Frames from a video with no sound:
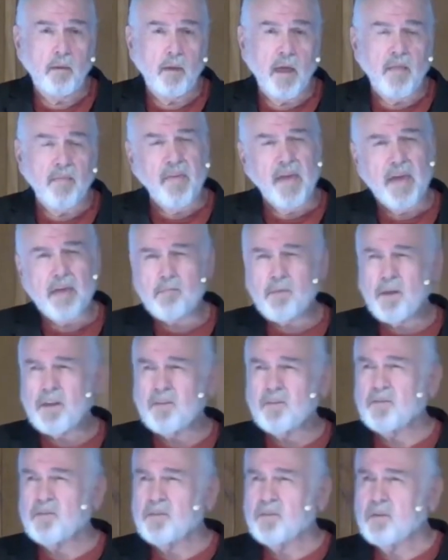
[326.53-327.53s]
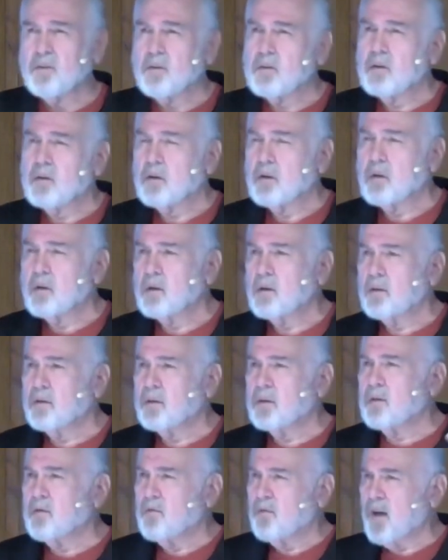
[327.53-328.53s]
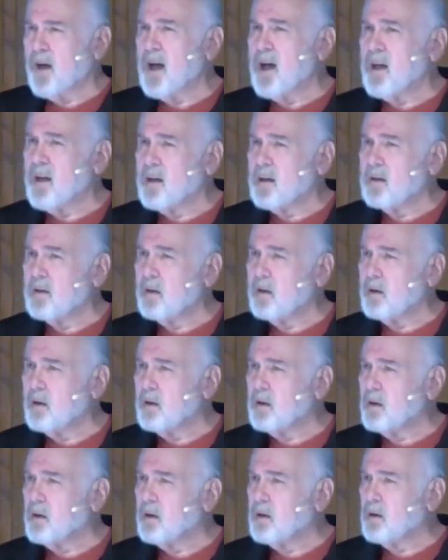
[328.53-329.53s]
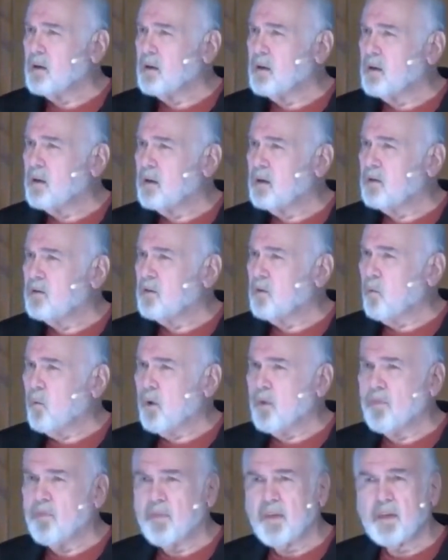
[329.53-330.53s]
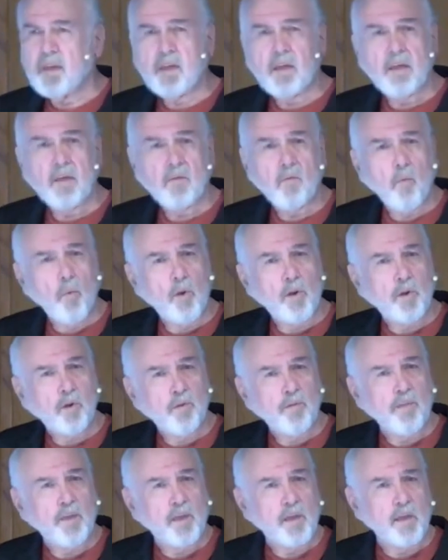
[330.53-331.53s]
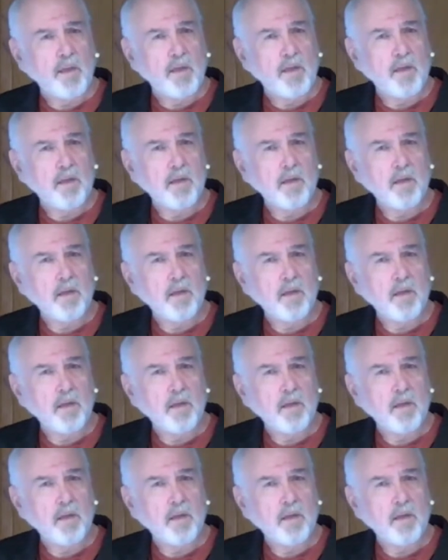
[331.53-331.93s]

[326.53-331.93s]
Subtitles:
And that means the divine is the one thinking when you're thinking.